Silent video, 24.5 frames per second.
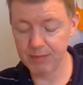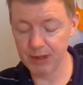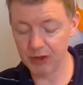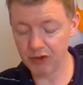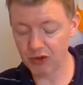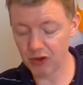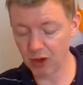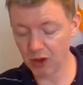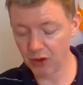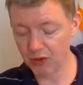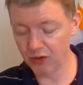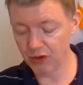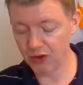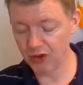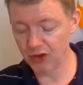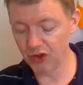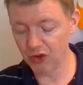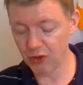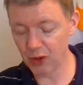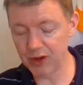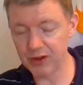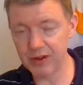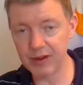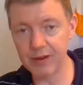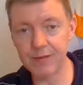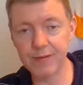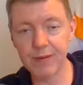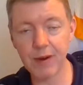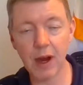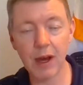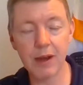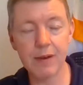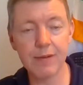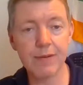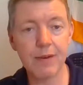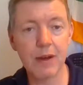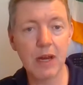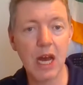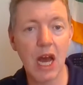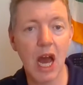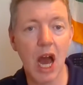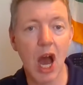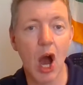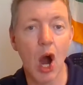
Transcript: Page 125.